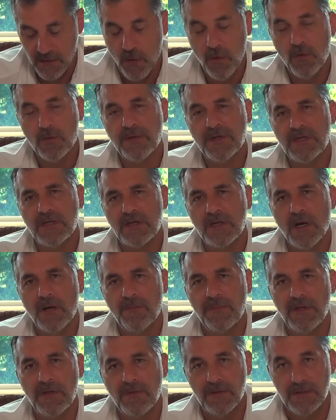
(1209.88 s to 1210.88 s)
holding
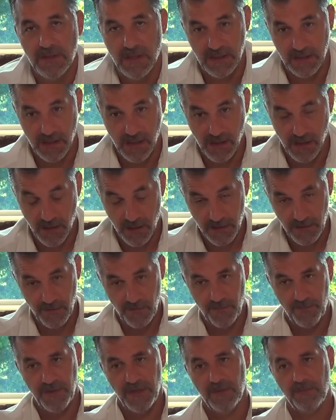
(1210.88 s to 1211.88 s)
company with like
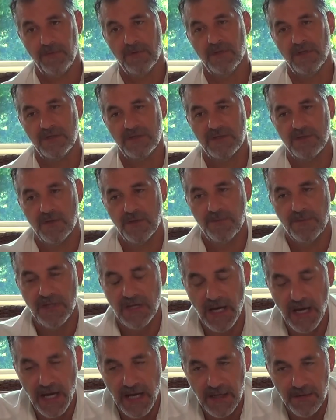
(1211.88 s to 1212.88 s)
100 people that stood
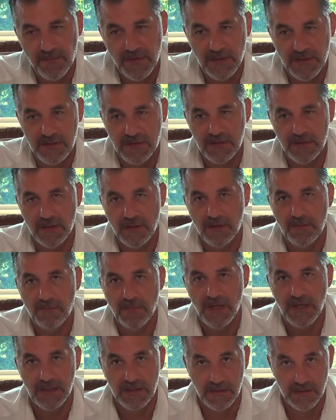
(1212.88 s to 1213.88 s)
behind me to
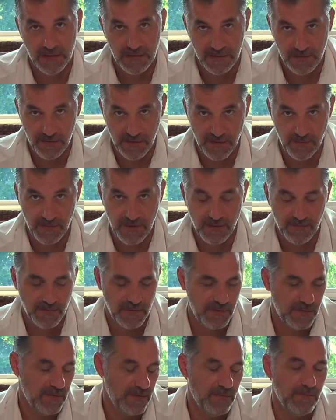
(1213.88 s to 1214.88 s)
make this dream come
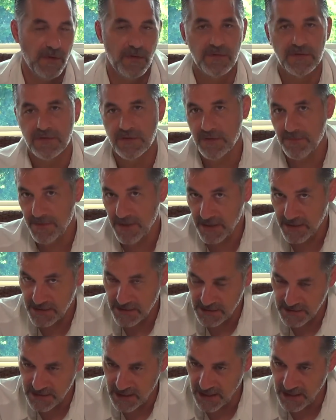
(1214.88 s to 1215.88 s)
true, mostly
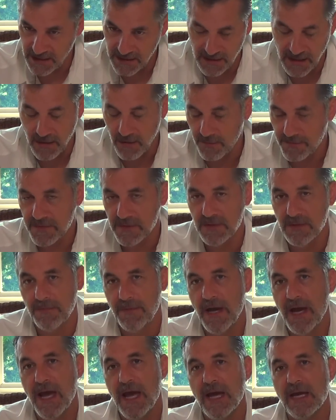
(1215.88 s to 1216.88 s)
patients I had helped in the
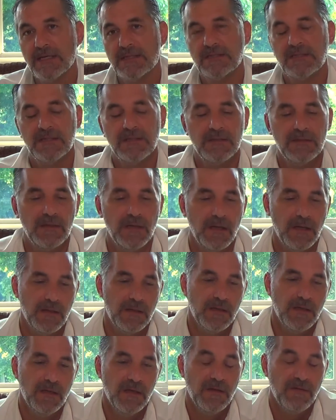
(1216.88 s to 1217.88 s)
past, and
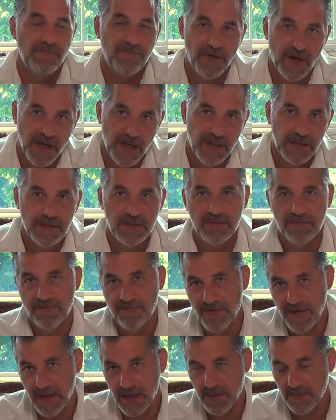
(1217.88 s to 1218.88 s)
friends and
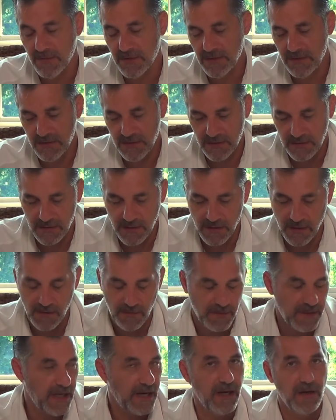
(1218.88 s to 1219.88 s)
family, and
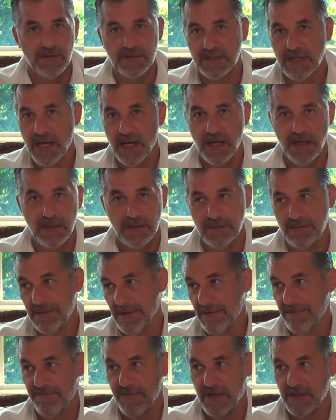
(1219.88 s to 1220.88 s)
we got outside
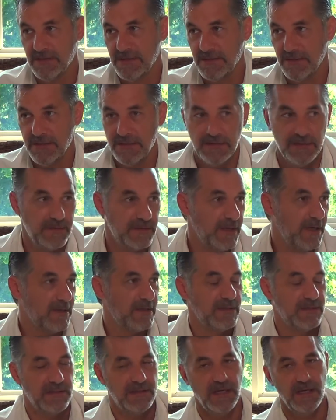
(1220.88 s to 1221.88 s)
investors,
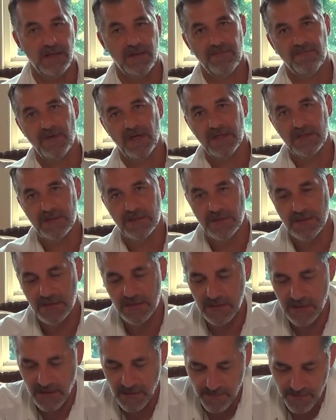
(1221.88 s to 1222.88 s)
out-of-state
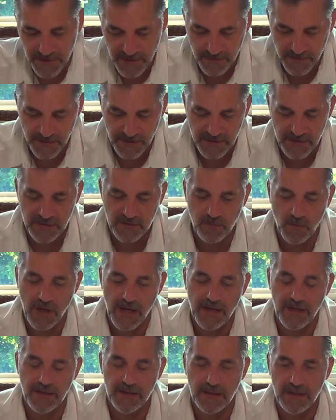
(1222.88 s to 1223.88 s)
investors, people that just
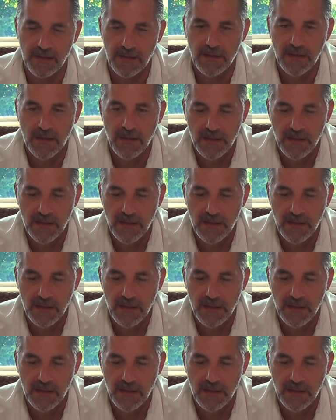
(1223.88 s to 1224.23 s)
wanted